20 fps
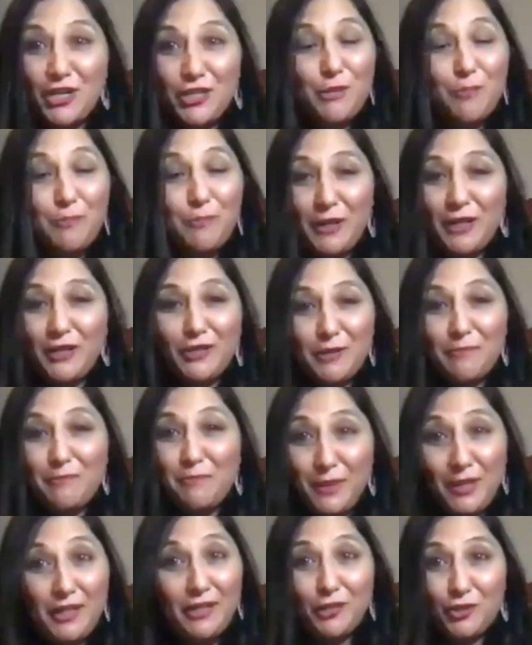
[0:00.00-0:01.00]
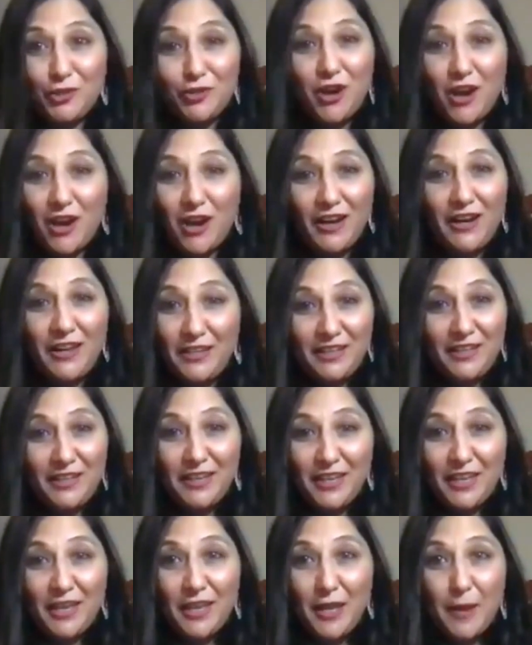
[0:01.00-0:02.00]
to build and build, right?
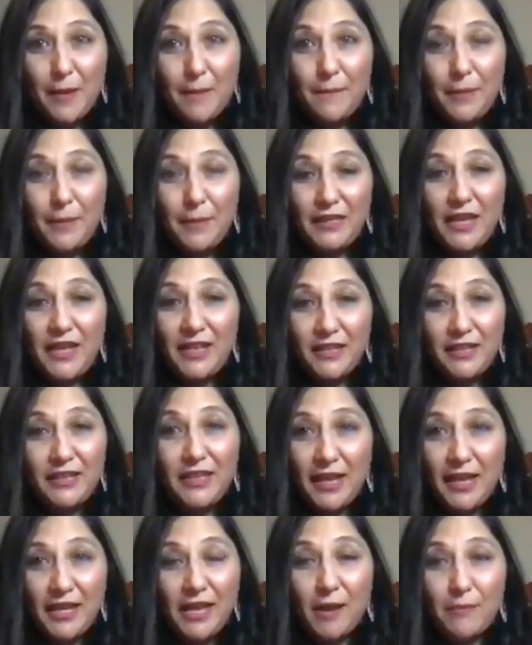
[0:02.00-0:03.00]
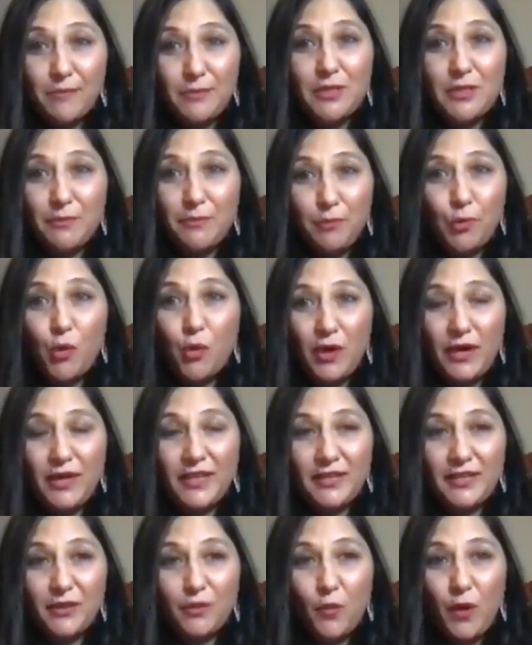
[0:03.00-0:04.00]
But there comes a
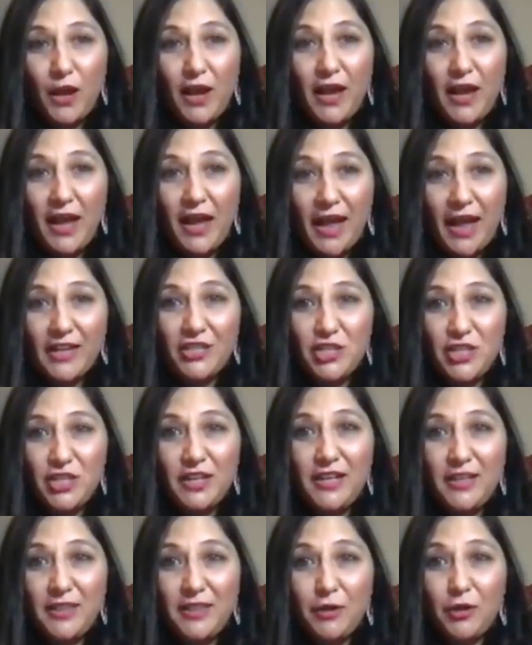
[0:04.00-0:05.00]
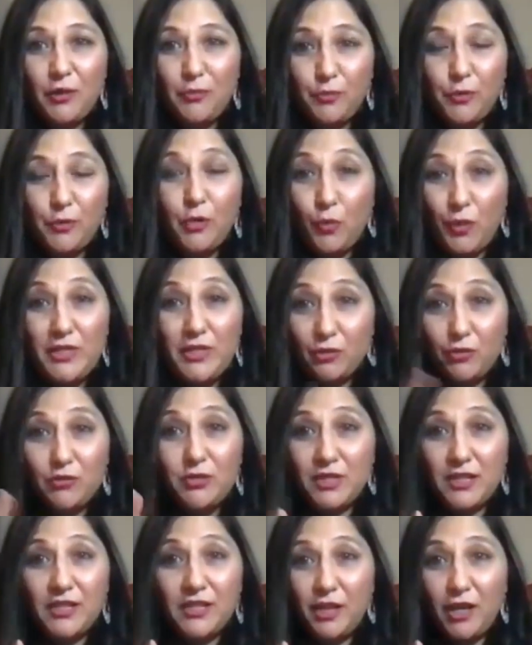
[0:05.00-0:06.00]
point where actually the
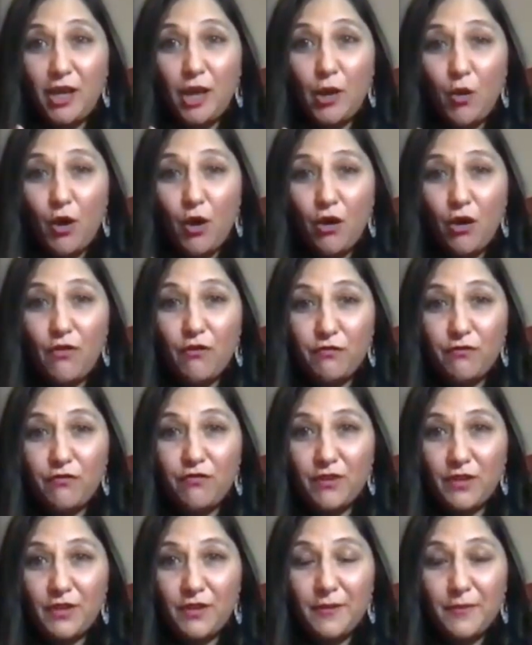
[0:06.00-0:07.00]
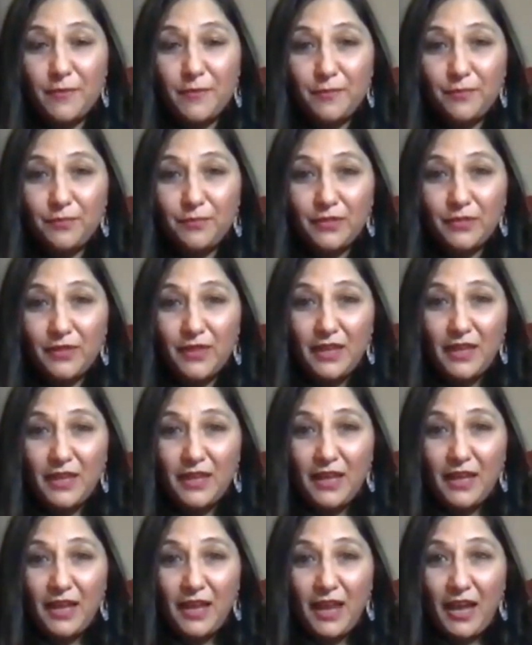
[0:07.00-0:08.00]
whistle's going to go off.
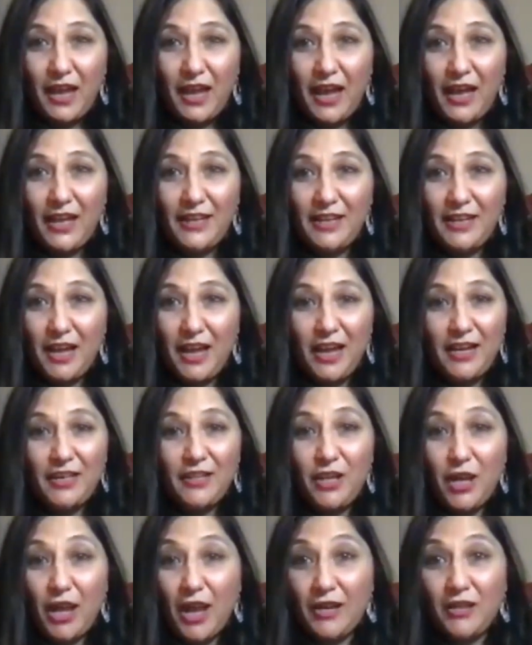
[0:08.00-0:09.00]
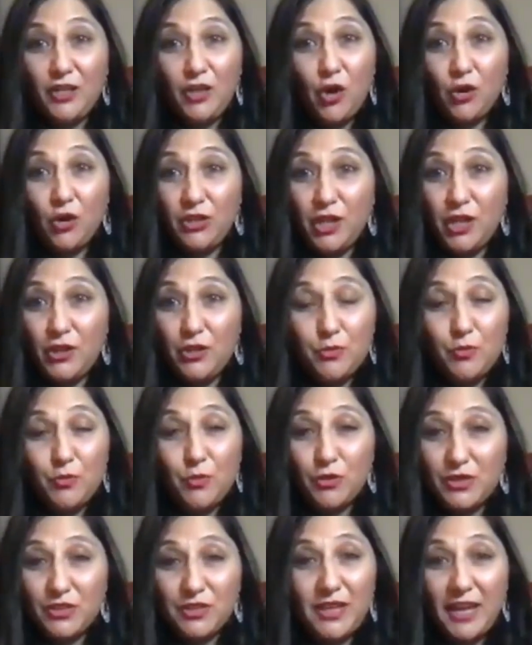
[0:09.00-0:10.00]
And God knows
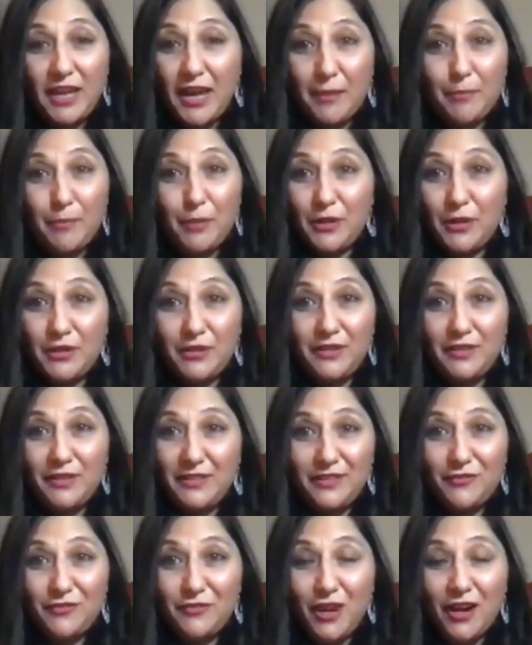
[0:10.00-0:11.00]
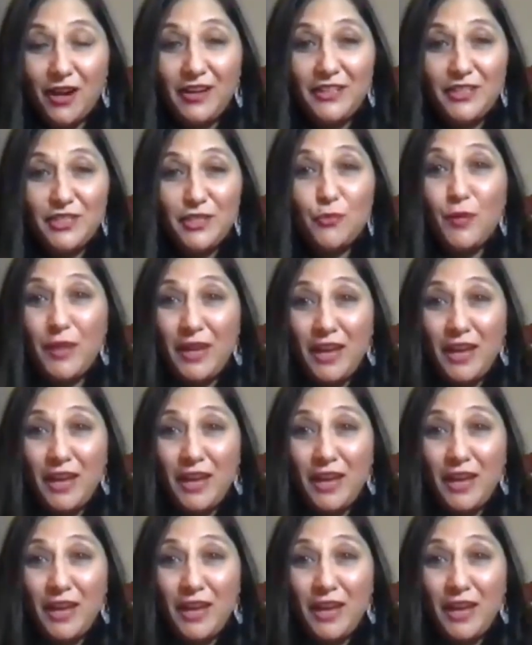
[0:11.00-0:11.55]
what's going to happen, right? So we